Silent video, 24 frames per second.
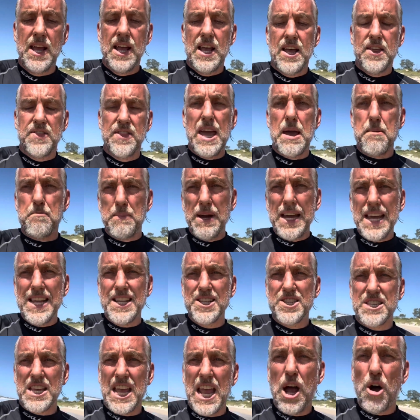that means
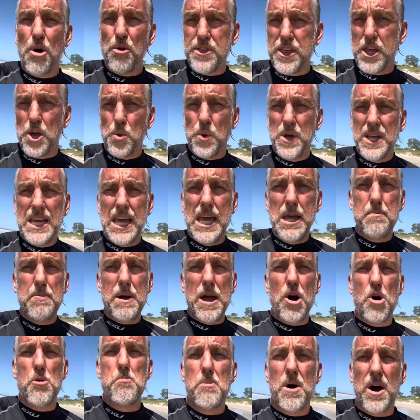the healthier we keep
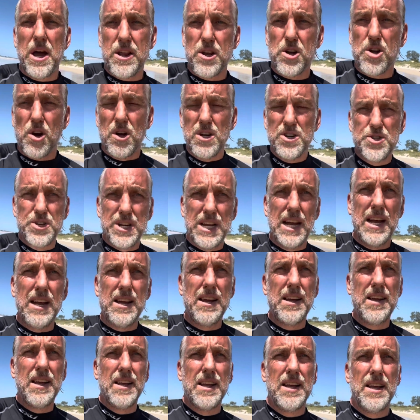our mitochondria,
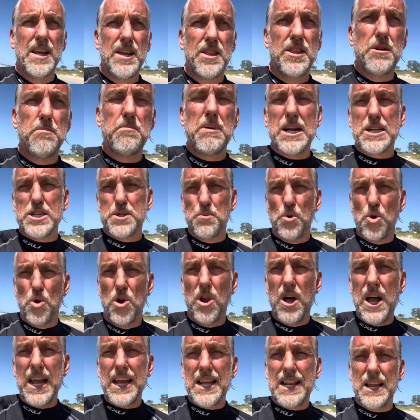the much more
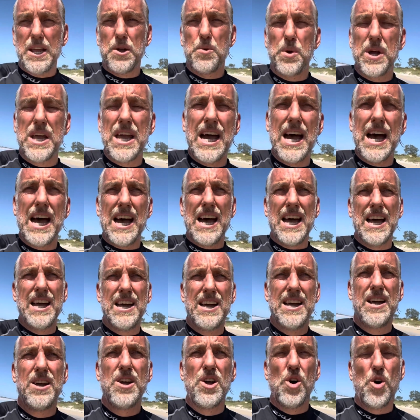likely we are,
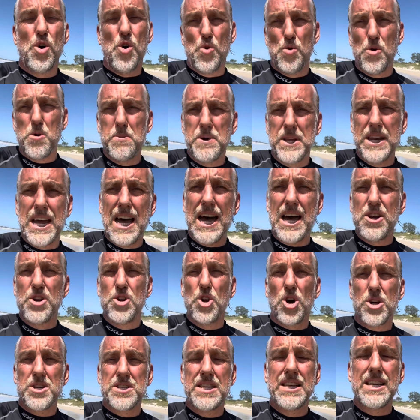or women are,
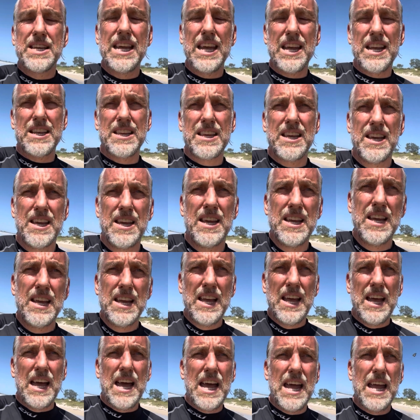not to get
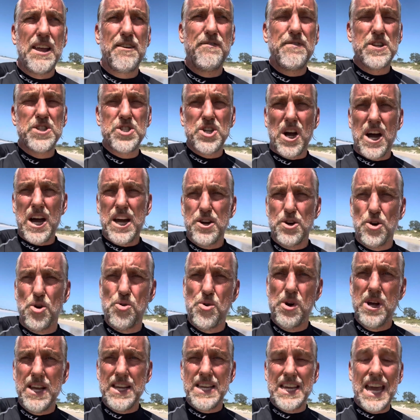a vaginal
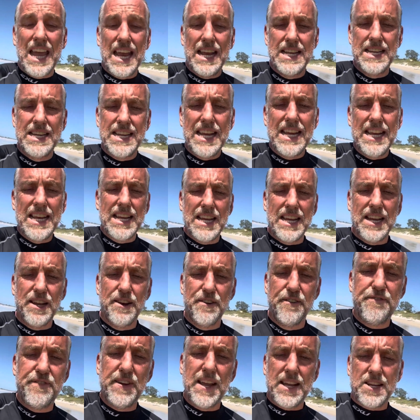Candida
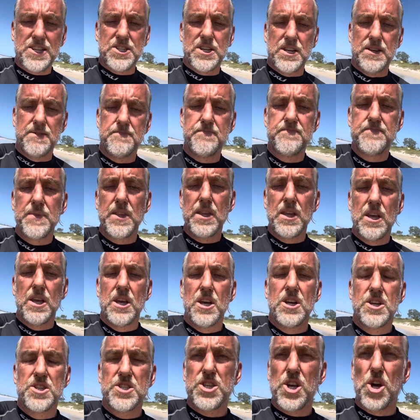infection.
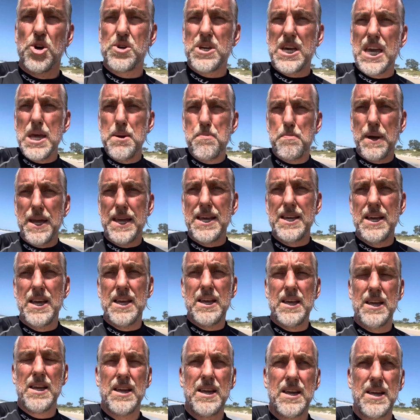So keeping
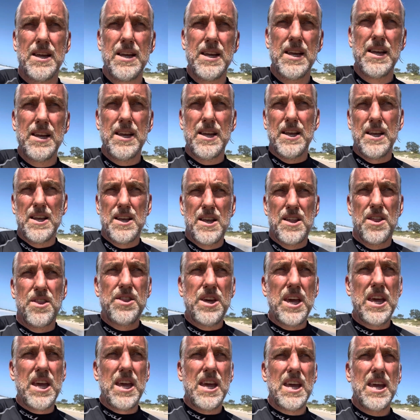
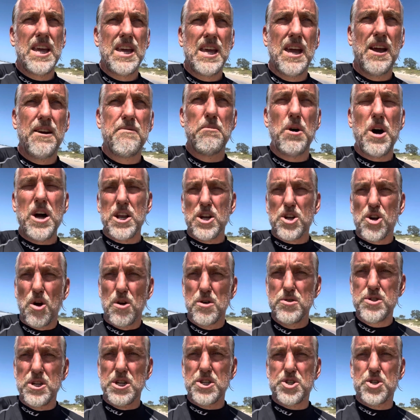the
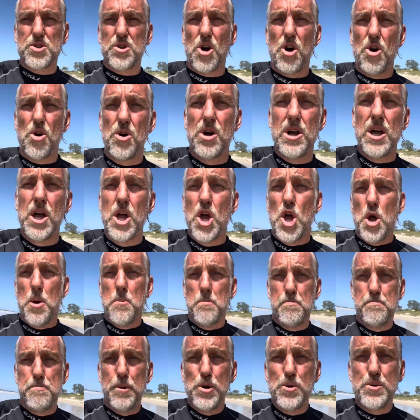mitochondria strong
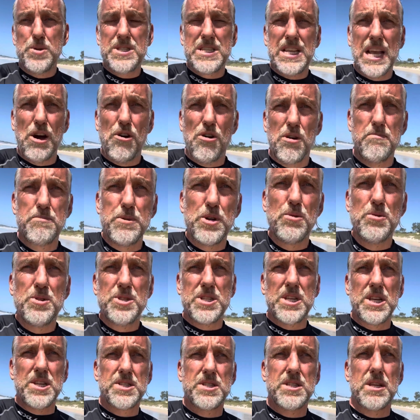boosts our immune
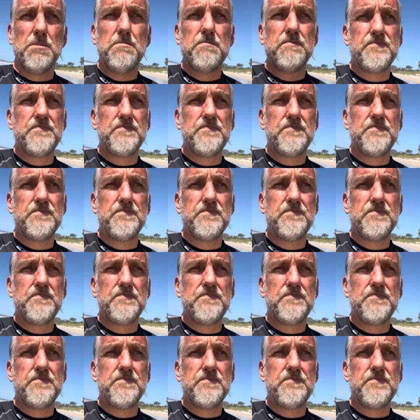system,